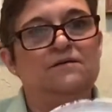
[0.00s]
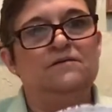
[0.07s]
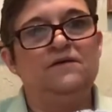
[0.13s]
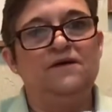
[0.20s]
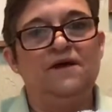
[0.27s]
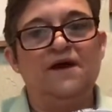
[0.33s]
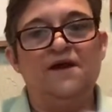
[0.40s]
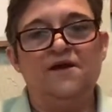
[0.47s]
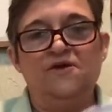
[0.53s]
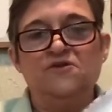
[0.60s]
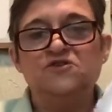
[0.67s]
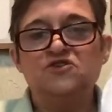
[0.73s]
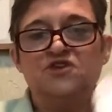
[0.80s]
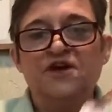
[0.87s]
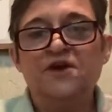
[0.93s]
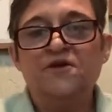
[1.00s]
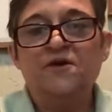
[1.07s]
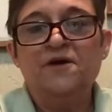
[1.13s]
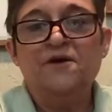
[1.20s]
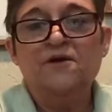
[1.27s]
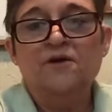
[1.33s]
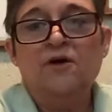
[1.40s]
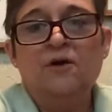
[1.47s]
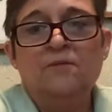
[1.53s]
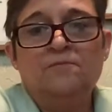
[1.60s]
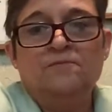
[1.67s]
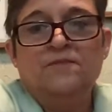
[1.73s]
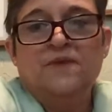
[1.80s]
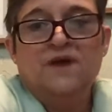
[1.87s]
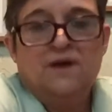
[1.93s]
you got a good shaker here up.
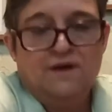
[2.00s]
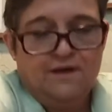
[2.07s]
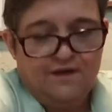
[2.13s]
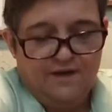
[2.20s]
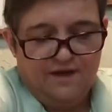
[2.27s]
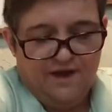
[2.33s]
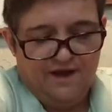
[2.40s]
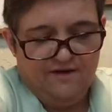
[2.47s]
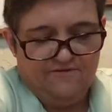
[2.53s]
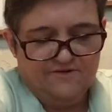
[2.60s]
And